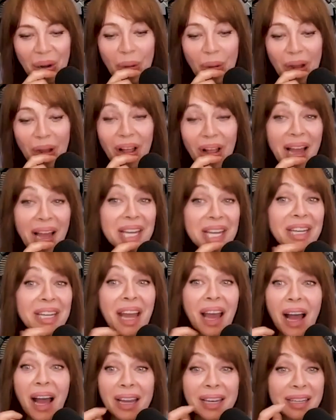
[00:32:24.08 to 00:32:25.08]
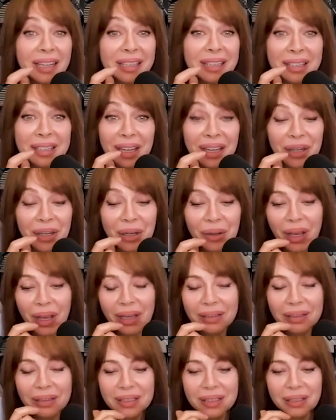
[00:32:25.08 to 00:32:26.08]
Well, I did not know
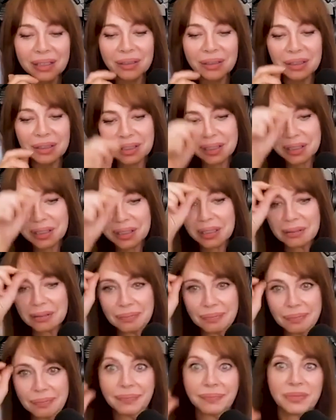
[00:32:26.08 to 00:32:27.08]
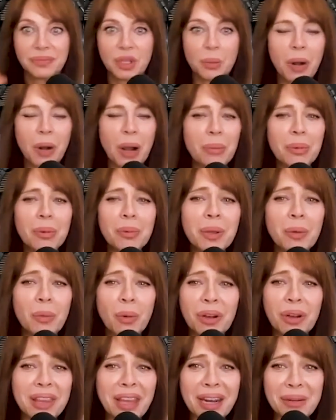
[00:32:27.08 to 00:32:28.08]
that. So good to know. You probably
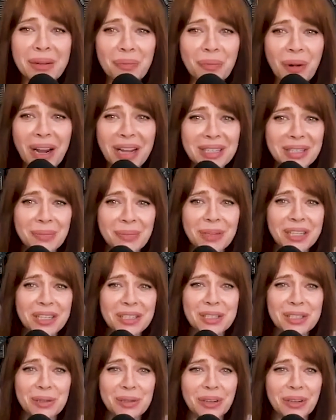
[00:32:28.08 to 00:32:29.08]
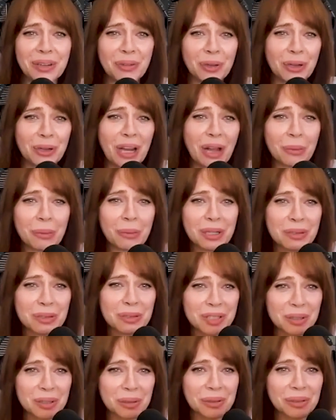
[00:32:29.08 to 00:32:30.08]
weren't that impressed because if you're in
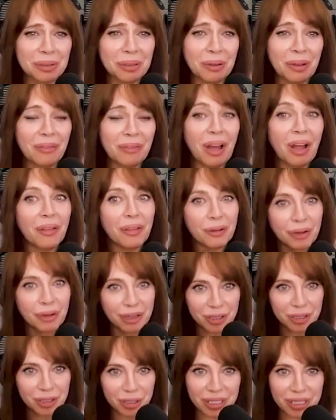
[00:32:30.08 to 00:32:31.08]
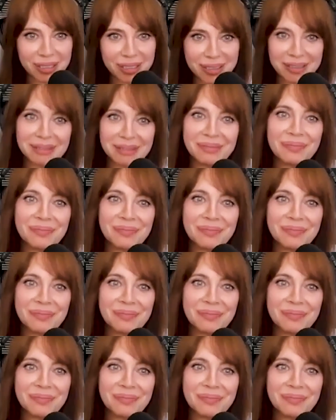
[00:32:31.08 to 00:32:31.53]
elementary school, you have other interests.